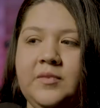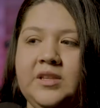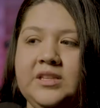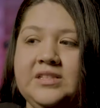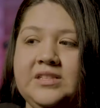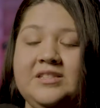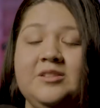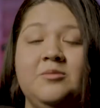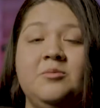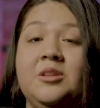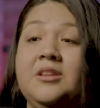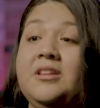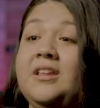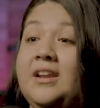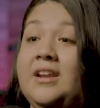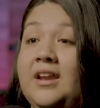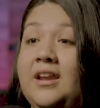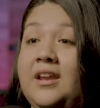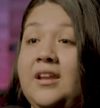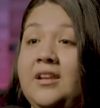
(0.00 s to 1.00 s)
This is something that
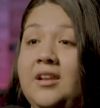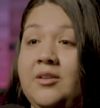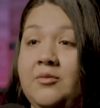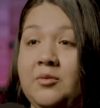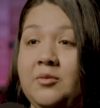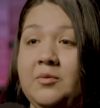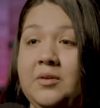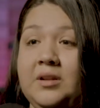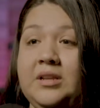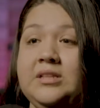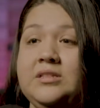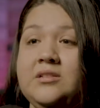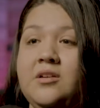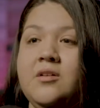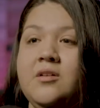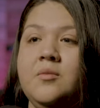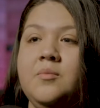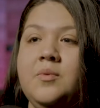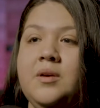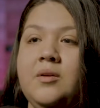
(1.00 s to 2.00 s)
I never really
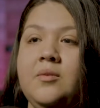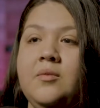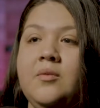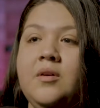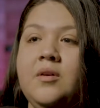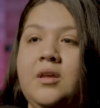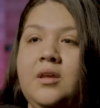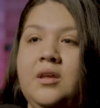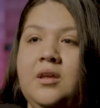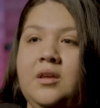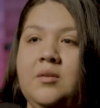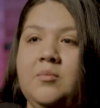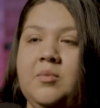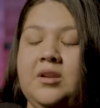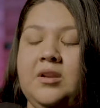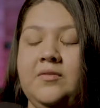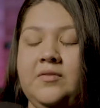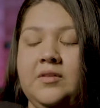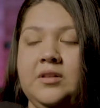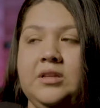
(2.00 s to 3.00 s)
talk about, but
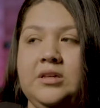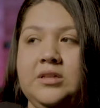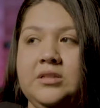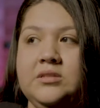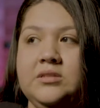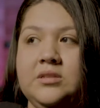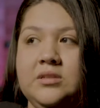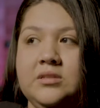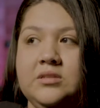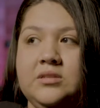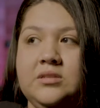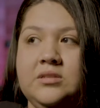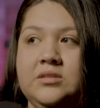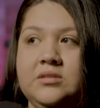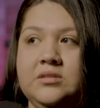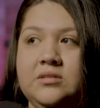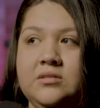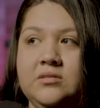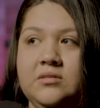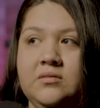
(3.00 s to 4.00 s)
I feel like it's, it's
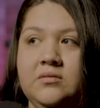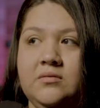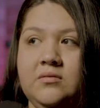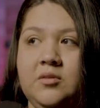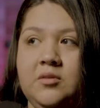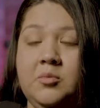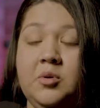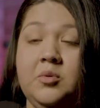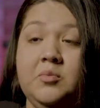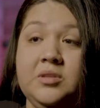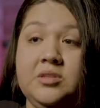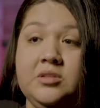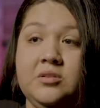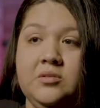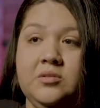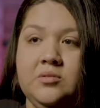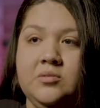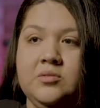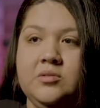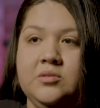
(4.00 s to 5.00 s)
the moment to
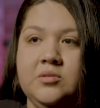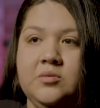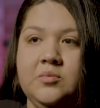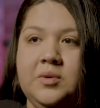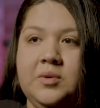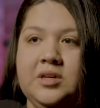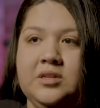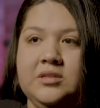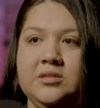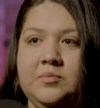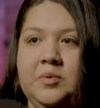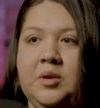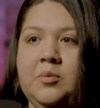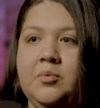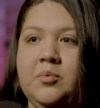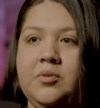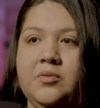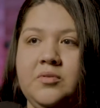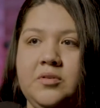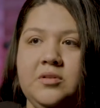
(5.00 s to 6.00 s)
do so because
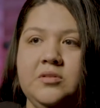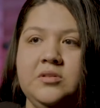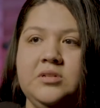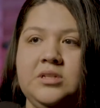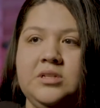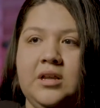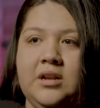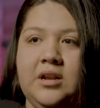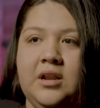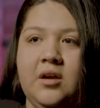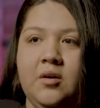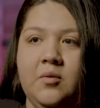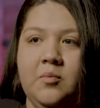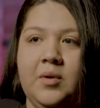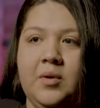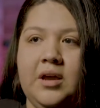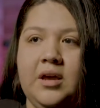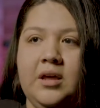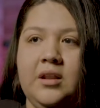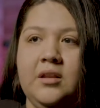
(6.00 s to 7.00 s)
people don't understand how
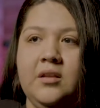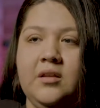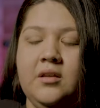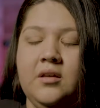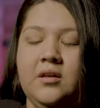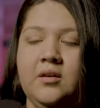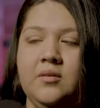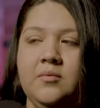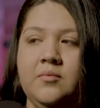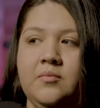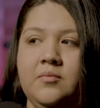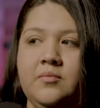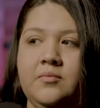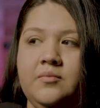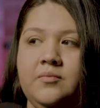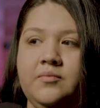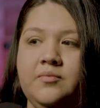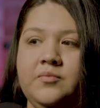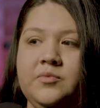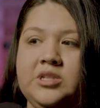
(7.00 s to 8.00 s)
bad um,
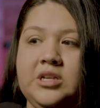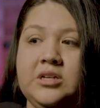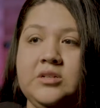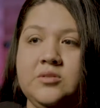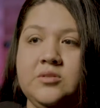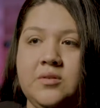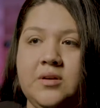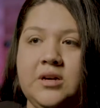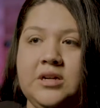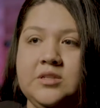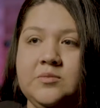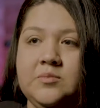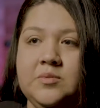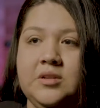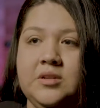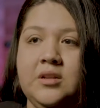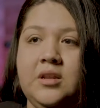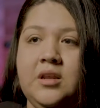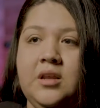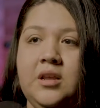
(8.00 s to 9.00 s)
sexual
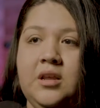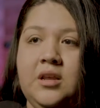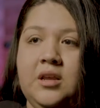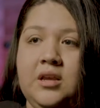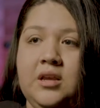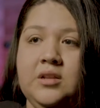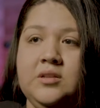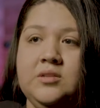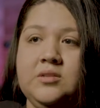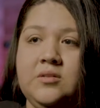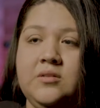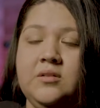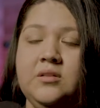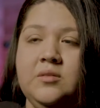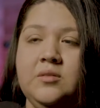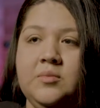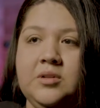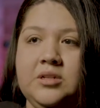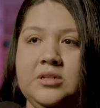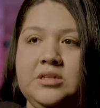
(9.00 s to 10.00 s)
harassment and assault in the
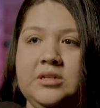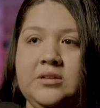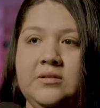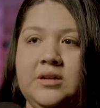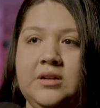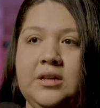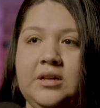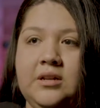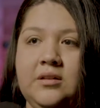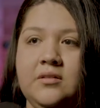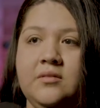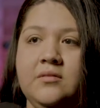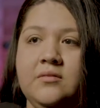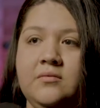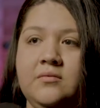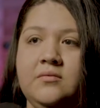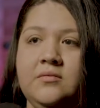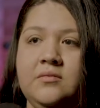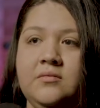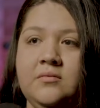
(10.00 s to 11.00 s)
military
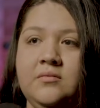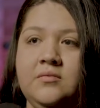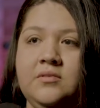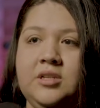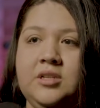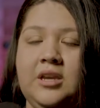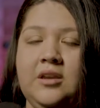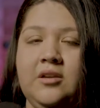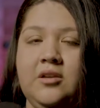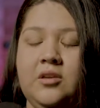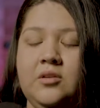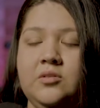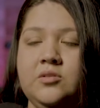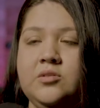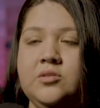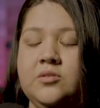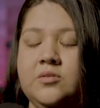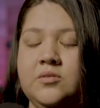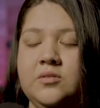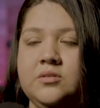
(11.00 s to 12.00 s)
can take a huge
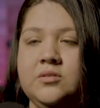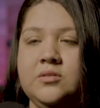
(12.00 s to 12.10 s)
toll on